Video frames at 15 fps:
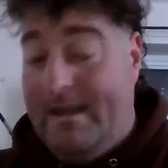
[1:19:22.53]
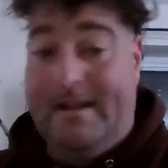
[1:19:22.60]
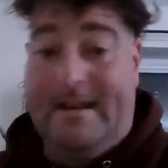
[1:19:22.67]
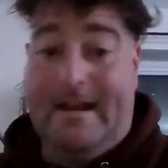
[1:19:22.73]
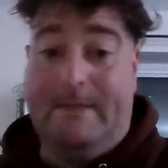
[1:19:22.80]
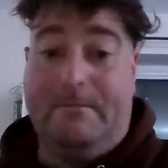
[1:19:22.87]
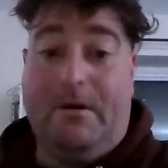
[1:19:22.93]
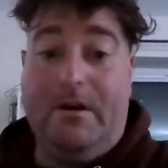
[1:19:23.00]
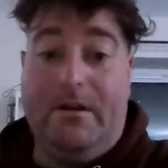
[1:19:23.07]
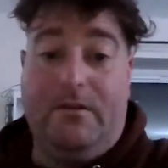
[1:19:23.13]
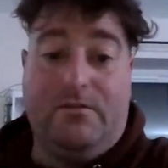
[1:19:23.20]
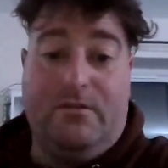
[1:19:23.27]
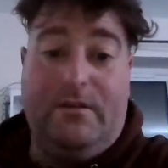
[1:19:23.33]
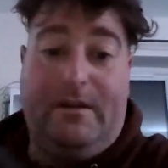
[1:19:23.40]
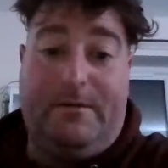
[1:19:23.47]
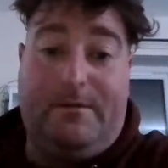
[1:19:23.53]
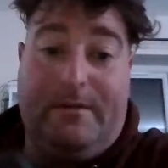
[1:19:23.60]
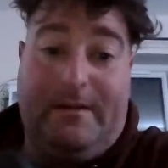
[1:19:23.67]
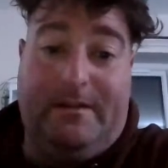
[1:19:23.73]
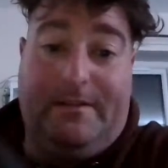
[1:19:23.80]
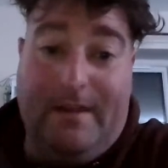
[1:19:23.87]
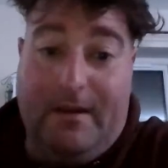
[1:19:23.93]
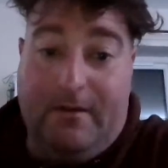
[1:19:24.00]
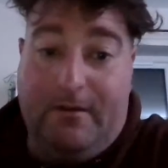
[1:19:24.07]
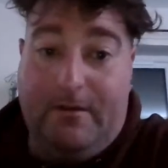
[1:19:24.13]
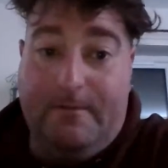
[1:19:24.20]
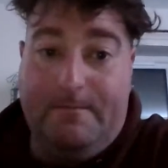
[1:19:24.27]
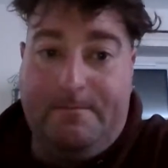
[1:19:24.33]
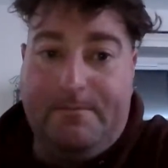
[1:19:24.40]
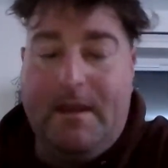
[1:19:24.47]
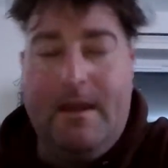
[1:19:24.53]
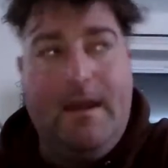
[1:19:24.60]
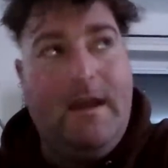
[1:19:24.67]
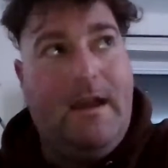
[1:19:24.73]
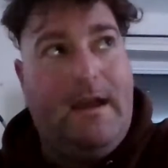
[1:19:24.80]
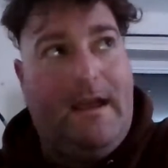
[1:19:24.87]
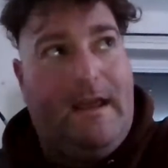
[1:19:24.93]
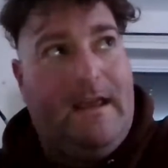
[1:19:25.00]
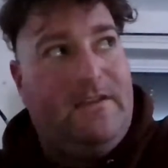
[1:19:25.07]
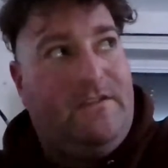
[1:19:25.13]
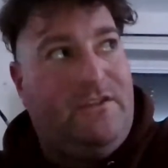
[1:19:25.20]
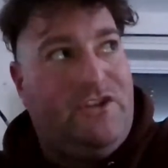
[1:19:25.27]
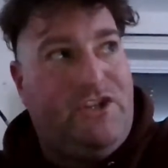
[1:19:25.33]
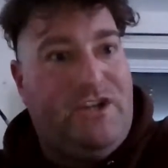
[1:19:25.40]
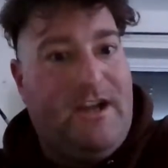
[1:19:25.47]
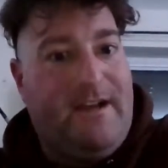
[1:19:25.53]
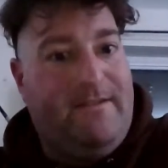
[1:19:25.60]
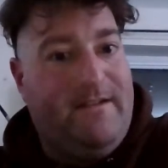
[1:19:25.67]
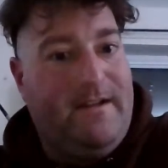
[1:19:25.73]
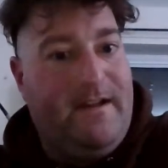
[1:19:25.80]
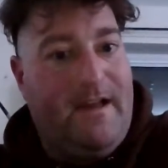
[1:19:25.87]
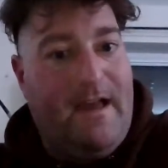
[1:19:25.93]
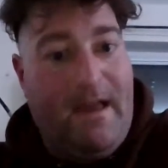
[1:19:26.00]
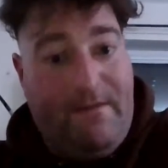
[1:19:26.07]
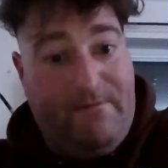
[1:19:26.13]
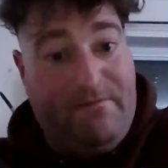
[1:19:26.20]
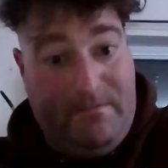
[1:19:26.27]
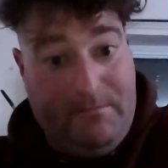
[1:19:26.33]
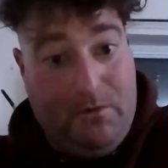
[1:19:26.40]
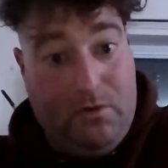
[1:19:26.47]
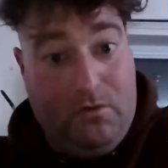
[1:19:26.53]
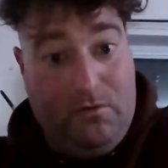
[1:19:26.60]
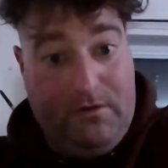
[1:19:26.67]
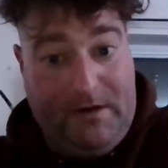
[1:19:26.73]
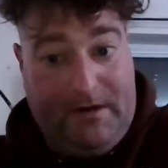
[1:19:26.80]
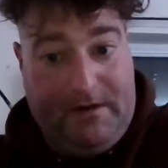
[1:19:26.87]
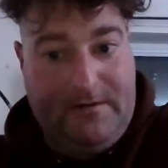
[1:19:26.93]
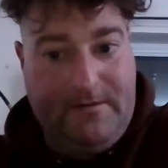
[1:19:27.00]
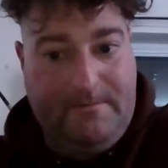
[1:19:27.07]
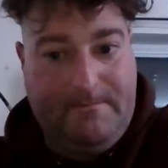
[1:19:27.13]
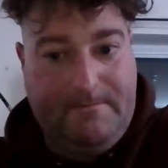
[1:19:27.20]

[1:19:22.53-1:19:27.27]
Now my uncle lives on his own. He has to shower every morning,